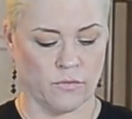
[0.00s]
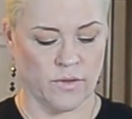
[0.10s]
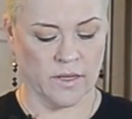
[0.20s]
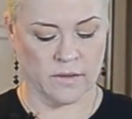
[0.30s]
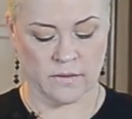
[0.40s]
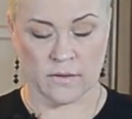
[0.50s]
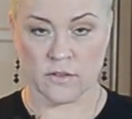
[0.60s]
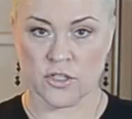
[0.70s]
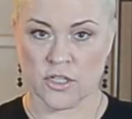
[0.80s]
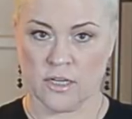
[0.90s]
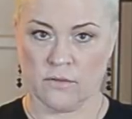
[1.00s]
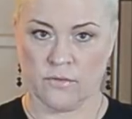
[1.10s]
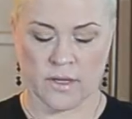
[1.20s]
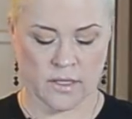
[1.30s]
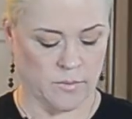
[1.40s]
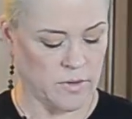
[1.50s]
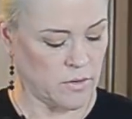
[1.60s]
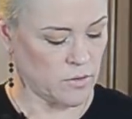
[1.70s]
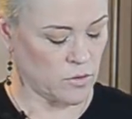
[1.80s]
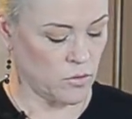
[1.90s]
are vegan. It says giant vegan up
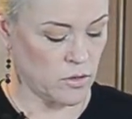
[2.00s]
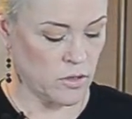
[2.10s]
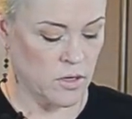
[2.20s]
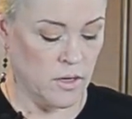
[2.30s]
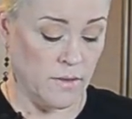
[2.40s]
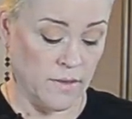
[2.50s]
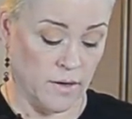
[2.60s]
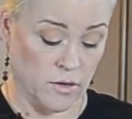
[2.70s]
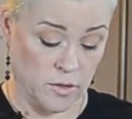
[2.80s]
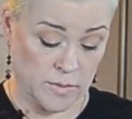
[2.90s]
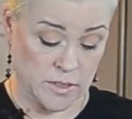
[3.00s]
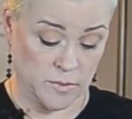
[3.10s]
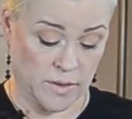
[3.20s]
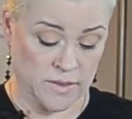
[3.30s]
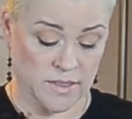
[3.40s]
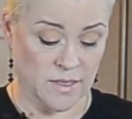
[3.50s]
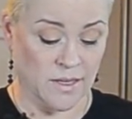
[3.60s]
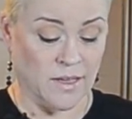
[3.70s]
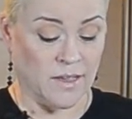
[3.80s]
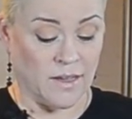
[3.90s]
there in the corner. They are a little bit spicy.
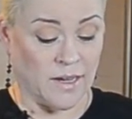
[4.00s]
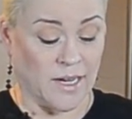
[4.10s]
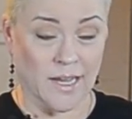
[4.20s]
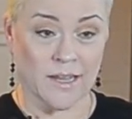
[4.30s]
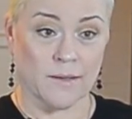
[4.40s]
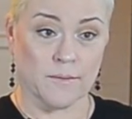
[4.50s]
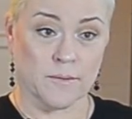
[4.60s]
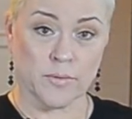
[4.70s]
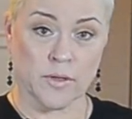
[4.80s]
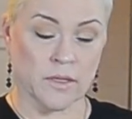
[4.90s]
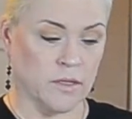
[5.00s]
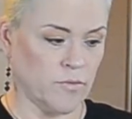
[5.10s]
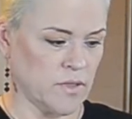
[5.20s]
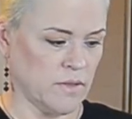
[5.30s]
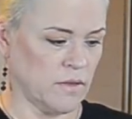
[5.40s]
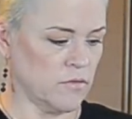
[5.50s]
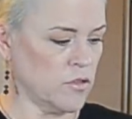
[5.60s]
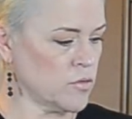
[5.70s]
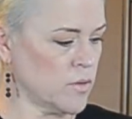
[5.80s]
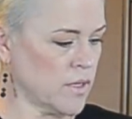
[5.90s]
I am completely in love with these.
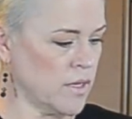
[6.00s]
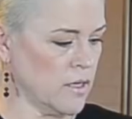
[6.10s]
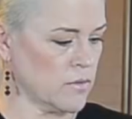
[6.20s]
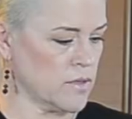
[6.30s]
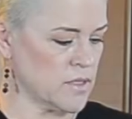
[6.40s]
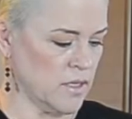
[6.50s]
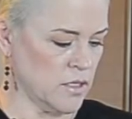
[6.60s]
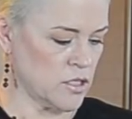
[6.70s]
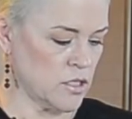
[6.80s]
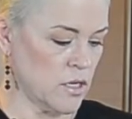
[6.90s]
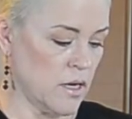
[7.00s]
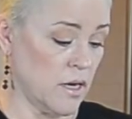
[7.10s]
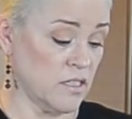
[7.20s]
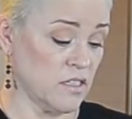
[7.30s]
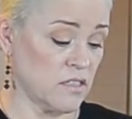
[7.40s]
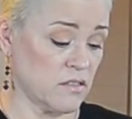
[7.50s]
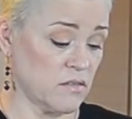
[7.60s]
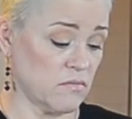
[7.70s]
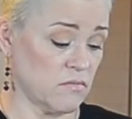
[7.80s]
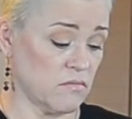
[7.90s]
120 calories each. I just
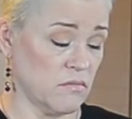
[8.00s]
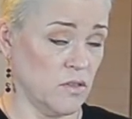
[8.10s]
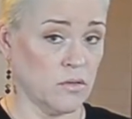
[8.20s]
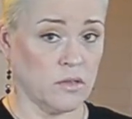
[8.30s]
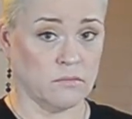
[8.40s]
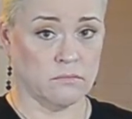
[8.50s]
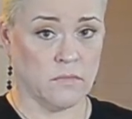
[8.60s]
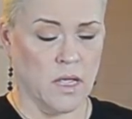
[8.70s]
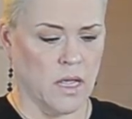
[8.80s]
nuke them.